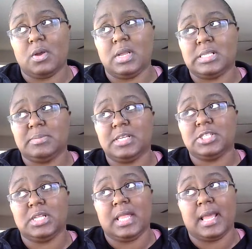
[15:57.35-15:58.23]

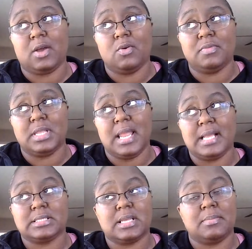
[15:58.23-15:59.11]
especially like over the
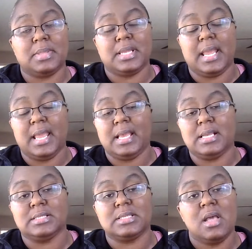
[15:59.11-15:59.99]
last couple of
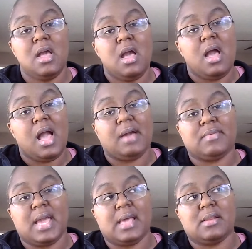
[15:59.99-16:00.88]
days.
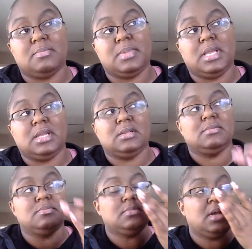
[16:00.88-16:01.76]
I've kind of
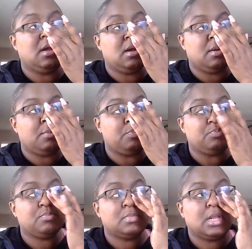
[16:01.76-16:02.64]
been
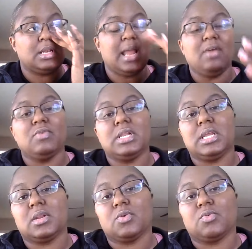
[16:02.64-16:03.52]
not really
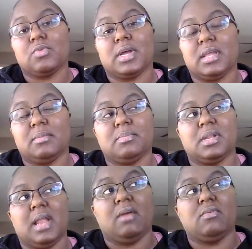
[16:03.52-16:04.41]
in a rut,
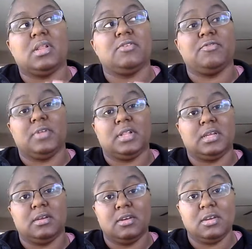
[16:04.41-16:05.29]
but really
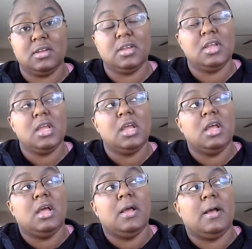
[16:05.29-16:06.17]
feeling good.
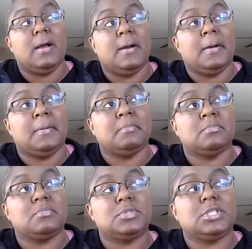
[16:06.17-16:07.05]

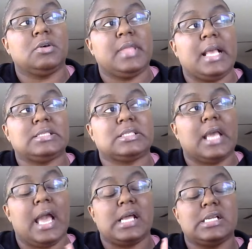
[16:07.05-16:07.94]
So that's
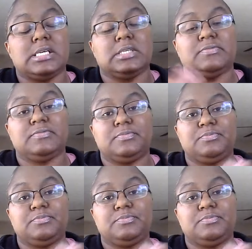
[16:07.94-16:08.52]
kind of